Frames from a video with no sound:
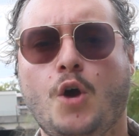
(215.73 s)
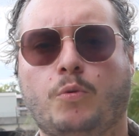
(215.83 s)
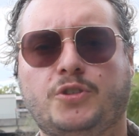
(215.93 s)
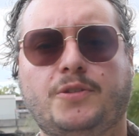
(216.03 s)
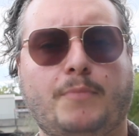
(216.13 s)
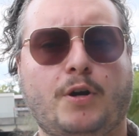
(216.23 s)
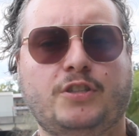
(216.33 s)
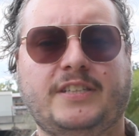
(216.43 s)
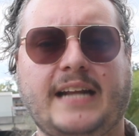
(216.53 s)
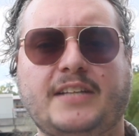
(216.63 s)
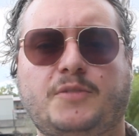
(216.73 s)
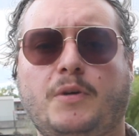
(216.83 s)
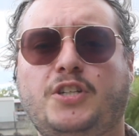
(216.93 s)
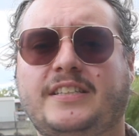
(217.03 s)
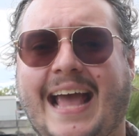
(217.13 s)
were submerged in as
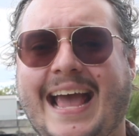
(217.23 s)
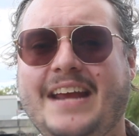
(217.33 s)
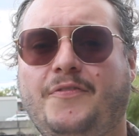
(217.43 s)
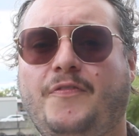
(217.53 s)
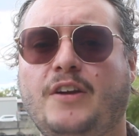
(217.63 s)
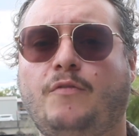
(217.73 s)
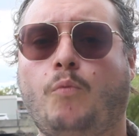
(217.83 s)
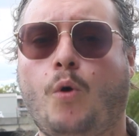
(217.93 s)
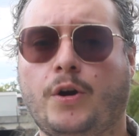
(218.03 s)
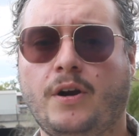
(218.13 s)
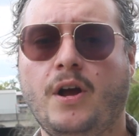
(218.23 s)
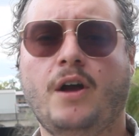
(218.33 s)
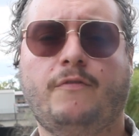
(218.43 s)
much as 8 feet of water